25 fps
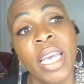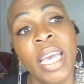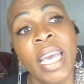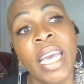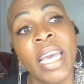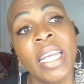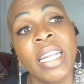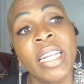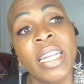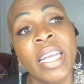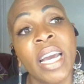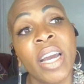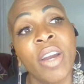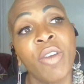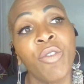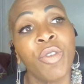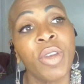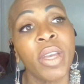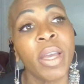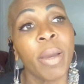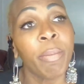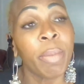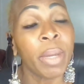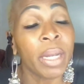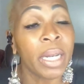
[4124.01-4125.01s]
in a
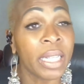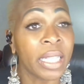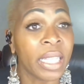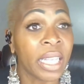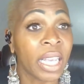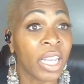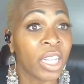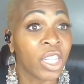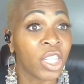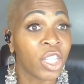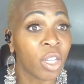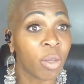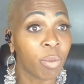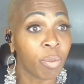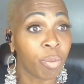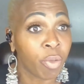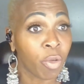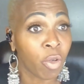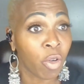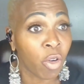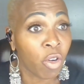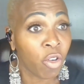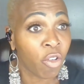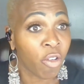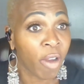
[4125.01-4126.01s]
rehabilitation
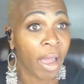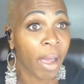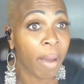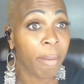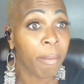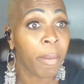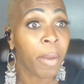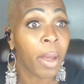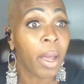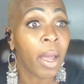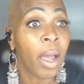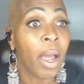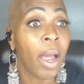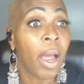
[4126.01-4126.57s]
program.